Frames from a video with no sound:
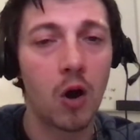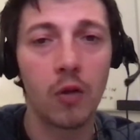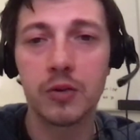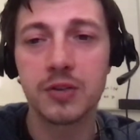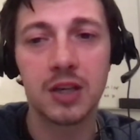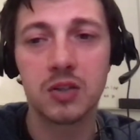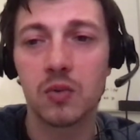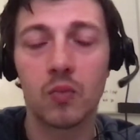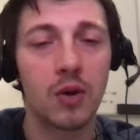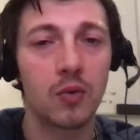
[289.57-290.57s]
All those
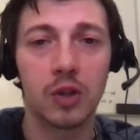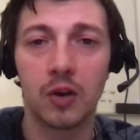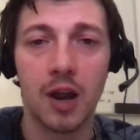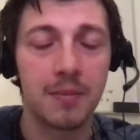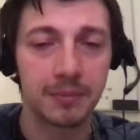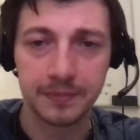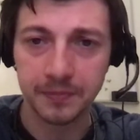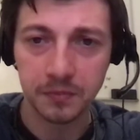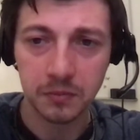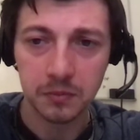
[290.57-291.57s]
things went really great.
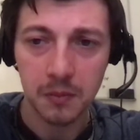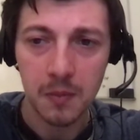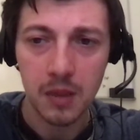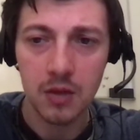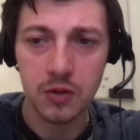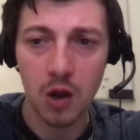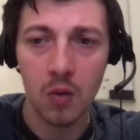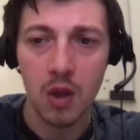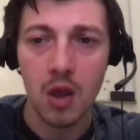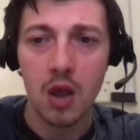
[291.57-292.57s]
So
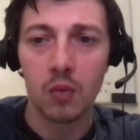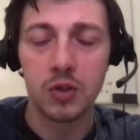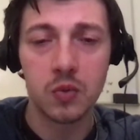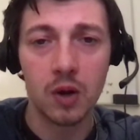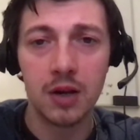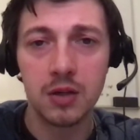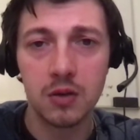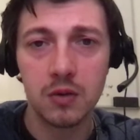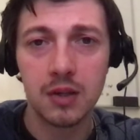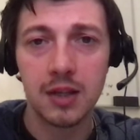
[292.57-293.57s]
what you want to do,